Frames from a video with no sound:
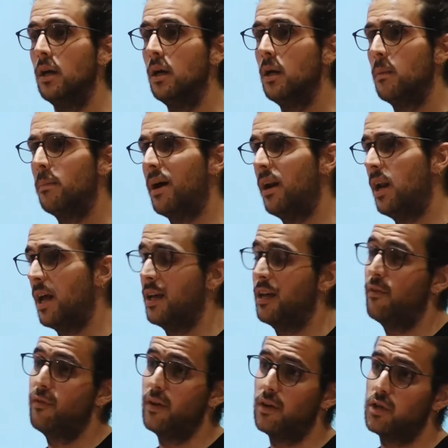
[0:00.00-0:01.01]
But like
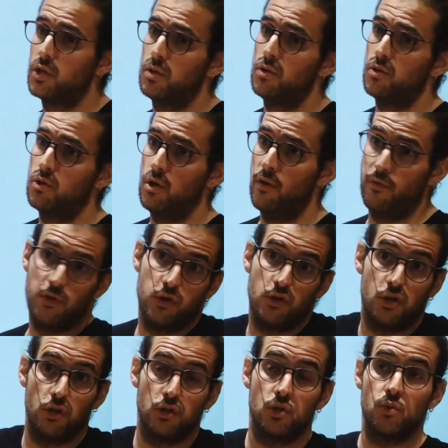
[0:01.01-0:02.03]
if you
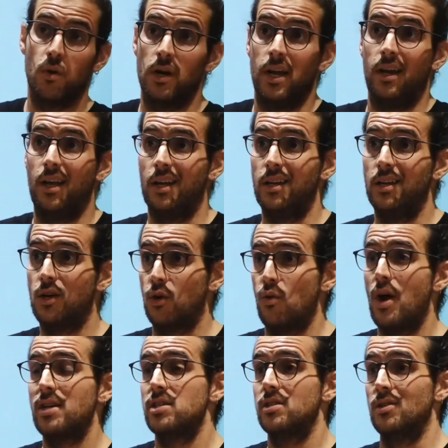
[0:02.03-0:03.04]
just run it and it
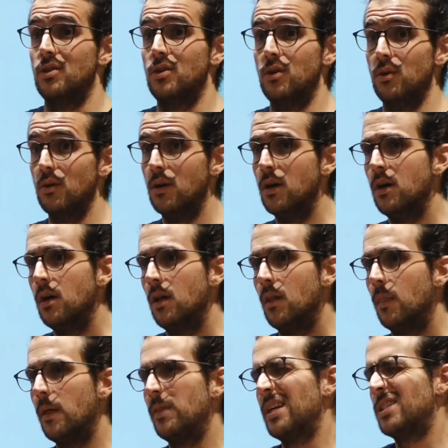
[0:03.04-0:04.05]
crashes on you,
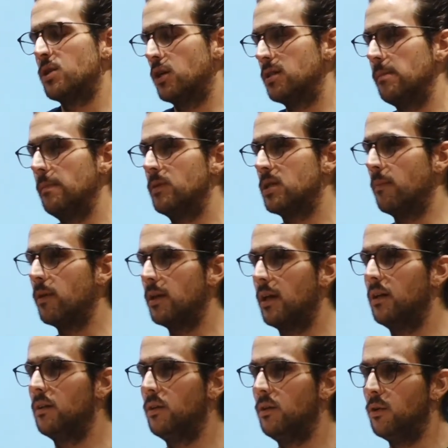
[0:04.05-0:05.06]
then there's something
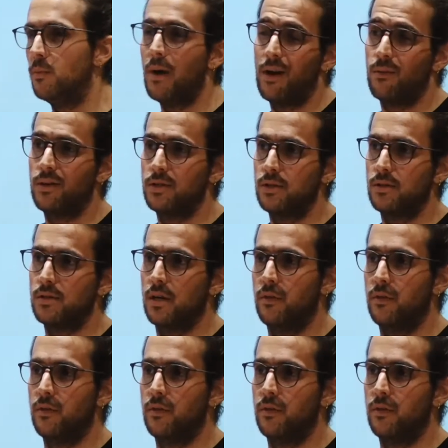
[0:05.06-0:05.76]
that you might want to start